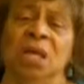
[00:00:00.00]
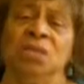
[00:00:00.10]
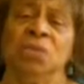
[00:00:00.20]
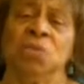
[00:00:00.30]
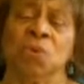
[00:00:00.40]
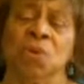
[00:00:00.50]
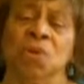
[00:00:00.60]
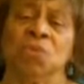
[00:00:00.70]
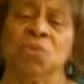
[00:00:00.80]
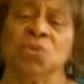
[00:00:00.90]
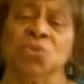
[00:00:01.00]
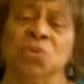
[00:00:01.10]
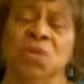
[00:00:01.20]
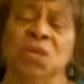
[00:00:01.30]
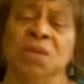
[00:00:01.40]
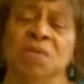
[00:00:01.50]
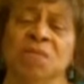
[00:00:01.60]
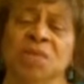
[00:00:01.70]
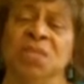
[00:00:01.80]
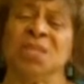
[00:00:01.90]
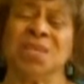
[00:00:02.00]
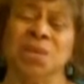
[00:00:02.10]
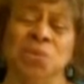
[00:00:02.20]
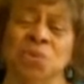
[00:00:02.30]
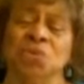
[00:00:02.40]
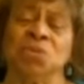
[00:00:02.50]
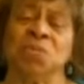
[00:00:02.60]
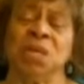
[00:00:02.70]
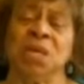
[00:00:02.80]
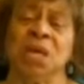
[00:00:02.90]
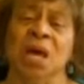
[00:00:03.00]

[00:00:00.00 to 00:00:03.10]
in the world in which we live is a hero to me.